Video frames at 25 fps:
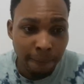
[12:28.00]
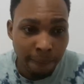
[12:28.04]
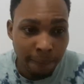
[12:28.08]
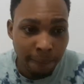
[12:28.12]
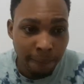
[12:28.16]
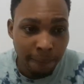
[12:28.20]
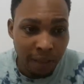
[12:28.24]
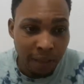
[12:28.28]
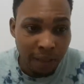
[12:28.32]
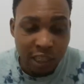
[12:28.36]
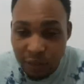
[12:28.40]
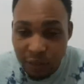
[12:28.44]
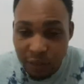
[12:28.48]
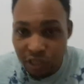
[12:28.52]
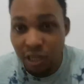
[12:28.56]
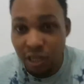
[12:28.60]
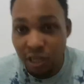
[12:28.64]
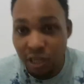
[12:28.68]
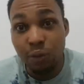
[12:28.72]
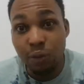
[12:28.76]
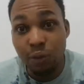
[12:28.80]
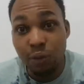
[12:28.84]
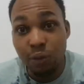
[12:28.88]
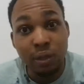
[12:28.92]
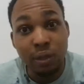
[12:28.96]
Especially
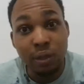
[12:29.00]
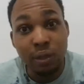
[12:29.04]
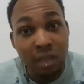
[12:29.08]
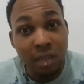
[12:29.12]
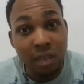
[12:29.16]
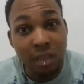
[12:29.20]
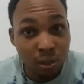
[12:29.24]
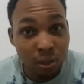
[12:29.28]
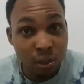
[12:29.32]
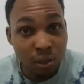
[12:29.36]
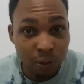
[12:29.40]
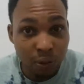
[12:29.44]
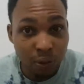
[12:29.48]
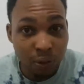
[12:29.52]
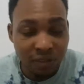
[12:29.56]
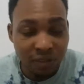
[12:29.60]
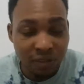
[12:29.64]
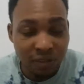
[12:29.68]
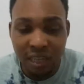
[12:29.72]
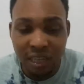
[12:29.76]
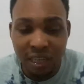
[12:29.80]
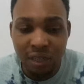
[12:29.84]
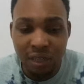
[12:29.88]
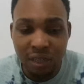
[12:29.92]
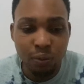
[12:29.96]
with an Ocean Wave.
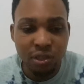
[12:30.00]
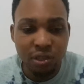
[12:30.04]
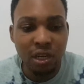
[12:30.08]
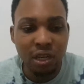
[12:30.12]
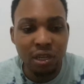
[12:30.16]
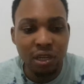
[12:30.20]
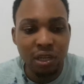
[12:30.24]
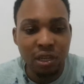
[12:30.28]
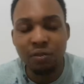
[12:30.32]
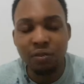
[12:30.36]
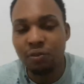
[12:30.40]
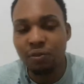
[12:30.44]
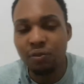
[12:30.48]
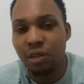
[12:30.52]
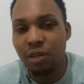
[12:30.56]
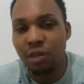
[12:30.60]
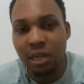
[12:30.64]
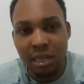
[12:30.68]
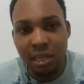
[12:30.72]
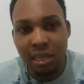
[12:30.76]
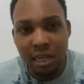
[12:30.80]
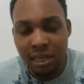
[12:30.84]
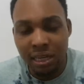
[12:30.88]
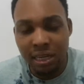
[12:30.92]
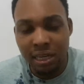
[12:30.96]
Ocean Wave would have
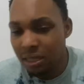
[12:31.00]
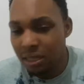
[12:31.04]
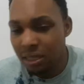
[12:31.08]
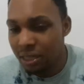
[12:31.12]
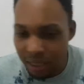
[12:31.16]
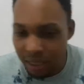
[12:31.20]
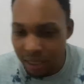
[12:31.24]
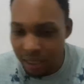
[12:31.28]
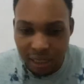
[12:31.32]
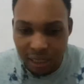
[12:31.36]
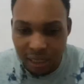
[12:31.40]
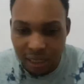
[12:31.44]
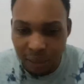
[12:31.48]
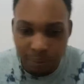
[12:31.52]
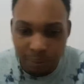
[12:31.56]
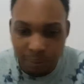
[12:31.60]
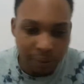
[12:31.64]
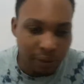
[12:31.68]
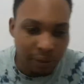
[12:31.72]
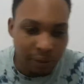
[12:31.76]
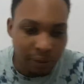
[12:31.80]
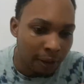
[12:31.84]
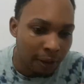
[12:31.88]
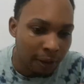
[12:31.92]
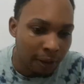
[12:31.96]
there at the top.
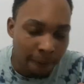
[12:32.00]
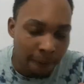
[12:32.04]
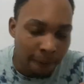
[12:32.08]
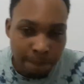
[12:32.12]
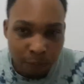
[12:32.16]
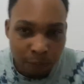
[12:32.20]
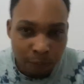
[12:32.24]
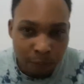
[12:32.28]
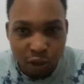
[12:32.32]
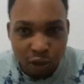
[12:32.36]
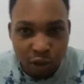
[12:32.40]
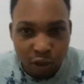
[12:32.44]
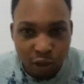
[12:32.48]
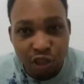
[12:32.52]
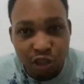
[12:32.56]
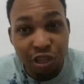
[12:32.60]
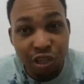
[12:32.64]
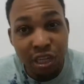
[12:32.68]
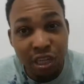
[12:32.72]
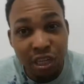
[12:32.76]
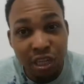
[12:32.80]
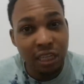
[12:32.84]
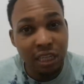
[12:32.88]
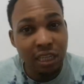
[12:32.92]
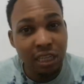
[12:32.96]

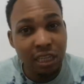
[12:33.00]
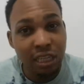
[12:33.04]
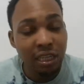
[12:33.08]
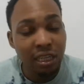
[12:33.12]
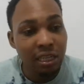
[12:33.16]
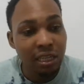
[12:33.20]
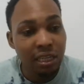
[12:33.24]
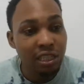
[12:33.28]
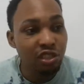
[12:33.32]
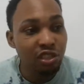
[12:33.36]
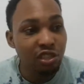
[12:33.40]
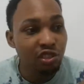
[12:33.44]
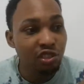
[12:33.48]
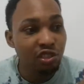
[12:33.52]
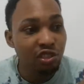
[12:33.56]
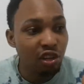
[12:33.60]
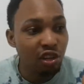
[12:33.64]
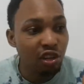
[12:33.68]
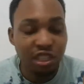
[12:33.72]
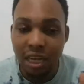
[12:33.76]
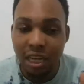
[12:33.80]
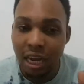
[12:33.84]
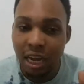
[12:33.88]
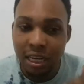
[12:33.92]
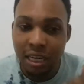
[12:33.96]
Cree is just
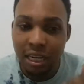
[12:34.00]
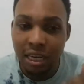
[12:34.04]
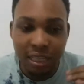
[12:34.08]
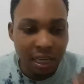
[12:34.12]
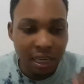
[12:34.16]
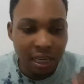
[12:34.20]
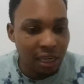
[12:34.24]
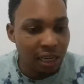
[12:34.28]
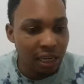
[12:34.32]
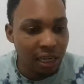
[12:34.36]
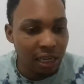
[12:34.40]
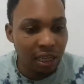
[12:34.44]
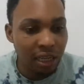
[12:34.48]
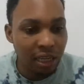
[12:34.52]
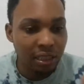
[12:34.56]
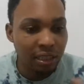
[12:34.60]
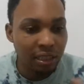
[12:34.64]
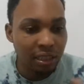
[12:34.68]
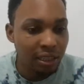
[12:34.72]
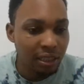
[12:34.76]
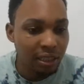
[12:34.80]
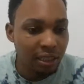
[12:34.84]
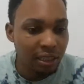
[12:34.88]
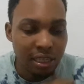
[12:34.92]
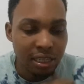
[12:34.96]
another
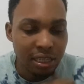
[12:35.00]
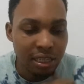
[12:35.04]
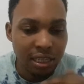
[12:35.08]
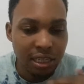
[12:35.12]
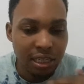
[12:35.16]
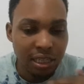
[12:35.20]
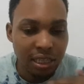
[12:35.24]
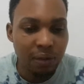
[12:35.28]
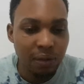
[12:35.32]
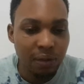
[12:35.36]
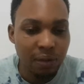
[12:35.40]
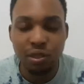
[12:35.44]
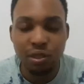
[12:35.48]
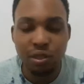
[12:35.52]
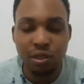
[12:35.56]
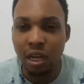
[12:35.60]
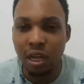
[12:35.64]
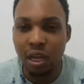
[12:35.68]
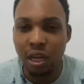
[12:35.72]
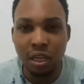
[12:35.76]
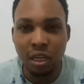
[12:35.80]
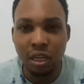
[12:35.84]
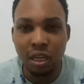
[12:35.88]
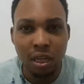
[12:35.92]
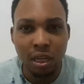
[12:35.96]
simple
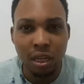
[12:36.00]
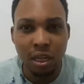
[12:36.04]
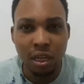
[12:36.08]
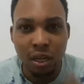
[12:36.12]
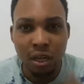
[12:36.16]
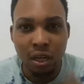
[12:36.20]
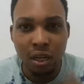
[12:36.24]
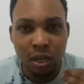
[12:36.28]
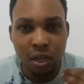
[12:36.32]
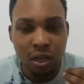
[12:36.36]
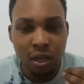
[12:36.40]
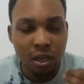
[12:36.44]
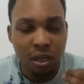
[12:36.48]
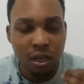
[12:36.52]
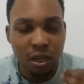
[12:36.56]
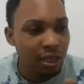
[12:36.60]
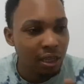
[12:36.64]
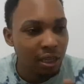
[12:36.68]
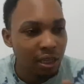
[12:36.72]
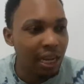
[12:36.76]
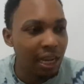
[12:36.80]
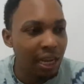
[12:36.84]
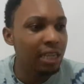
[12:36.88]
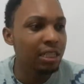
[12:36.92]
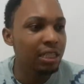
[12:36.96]
song,
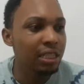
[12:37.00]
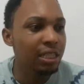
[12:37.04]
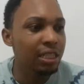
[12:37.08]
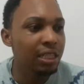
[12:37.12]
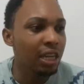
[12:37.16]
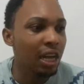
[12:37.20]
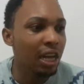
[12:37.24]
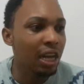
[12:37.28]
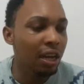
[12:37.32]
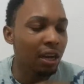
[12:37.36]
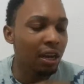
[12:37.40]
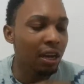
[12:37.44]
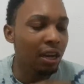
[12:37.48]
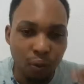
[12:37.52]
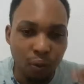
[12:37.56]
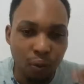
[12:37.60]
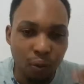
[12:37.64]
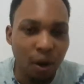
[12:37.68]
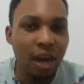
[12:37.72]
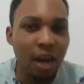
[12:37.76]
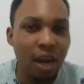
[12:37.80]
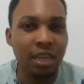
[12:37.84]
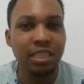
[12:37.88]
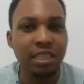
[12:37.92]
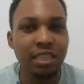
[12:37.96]
nice song,
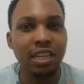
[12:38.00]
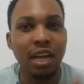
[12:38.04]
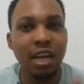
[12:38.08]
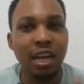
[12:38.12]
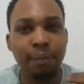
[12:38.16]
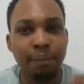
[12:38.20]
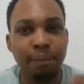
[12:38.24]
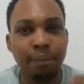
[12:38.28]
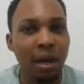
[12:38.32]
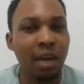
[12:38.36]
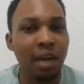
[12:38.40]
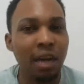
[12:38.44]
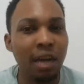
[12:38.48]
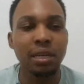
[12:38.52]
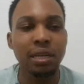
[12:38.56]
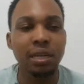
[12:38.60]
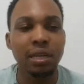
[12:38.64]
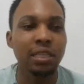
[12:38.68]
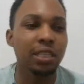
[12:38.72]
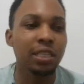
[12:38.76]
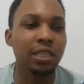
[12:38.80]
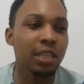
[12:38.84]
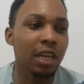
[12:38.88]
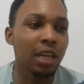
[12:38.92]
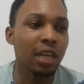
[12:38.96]
war song, Batman
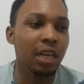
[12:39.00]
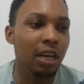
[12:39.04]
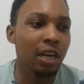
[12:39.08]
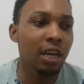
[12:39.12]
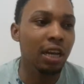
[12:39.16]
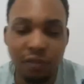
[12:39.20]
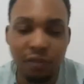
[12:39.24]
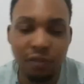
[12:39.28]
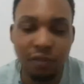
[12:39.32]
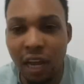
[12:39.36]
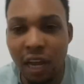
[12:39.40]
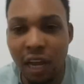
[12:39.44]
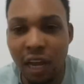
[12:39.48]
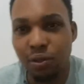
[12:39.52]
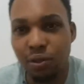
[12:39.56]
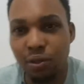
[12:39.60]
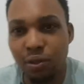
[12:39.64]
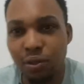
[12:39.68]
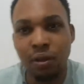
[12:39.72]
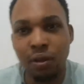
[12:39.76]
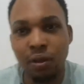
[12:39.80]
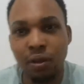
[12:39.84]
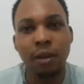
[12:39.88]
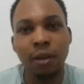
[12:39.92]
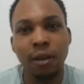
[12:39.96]
song, the vibe too.
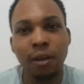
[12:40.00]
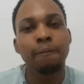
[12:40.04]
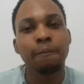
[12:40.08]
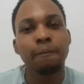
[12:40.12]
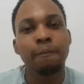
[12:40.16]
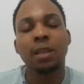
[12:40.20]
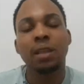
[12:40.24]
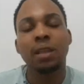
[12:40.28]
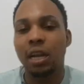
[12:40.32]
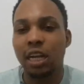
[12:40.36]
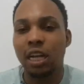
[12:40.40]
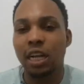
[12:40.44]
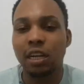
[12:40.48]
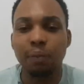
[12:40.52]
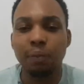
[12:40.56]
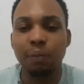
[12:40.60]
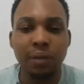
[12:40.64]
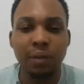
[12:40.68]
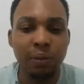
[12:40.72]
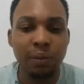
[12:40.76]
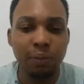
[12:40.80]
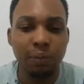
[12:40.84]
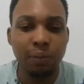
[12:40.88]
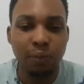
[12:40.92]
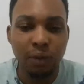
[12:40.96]
A lot of
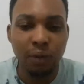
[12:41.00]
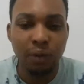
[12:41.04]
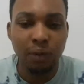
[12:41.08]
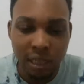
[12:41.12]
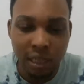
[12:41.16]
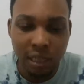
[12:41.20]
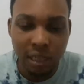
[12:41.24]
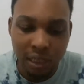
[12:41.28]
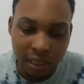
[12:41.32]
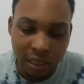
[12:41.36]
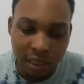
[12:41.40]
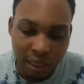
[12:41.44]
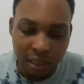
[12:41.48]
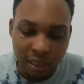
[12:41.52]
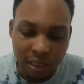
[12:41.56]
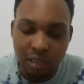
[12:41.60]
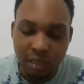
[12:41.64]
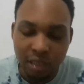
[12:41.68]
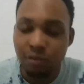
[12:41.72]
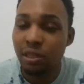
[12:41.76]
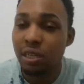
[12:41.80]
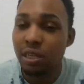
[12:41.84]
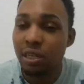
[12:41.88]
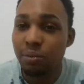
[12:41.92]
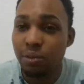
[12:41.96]
people like it and the
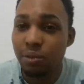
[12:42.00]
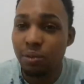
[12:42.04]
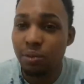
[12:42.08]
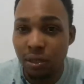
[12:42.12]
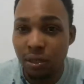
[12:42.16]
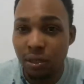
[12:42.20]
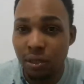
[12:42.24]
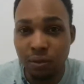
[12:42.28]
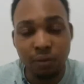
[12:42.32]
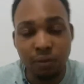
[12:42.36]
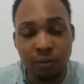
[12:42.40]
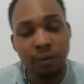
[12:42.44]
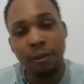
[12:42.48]
rhythm sick too.